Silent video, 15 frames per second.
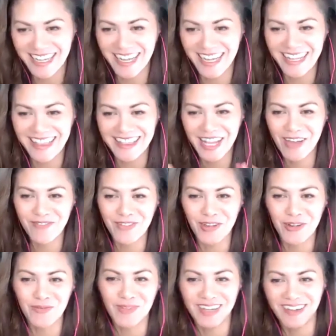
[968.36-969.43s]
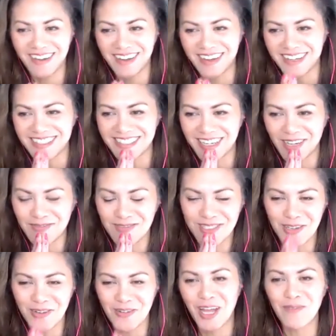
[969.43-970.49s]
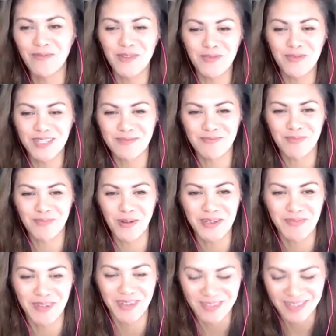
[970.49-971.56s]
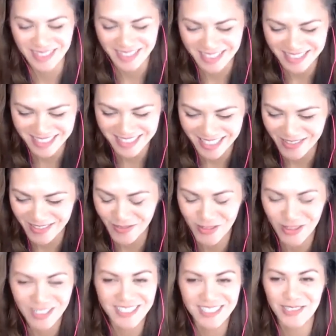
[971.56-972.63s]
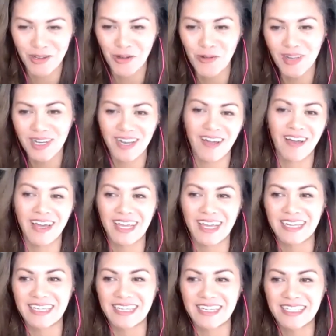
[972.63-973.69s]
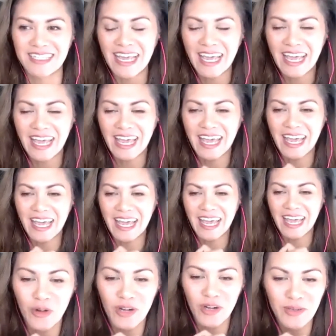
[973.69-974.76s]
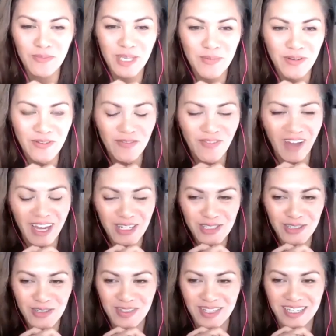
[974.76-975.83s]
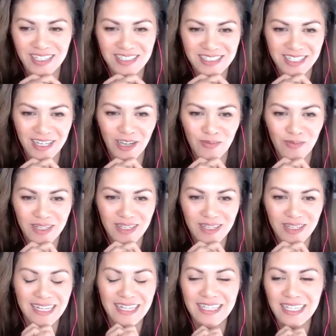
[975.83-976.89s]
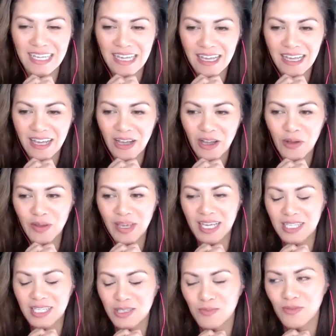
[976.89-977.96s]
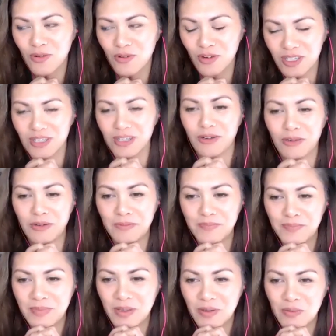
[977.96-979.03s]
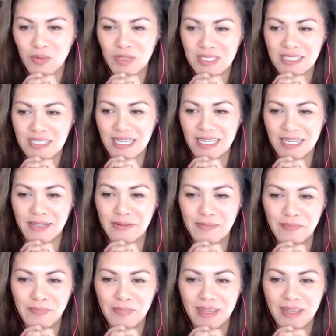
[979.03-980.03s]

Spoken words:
I love it. Oh my gosh, I'm so happy we spoke about this. We're so aligned. And so where can people find you then, Sabin? And okay, so before you go, 1 second.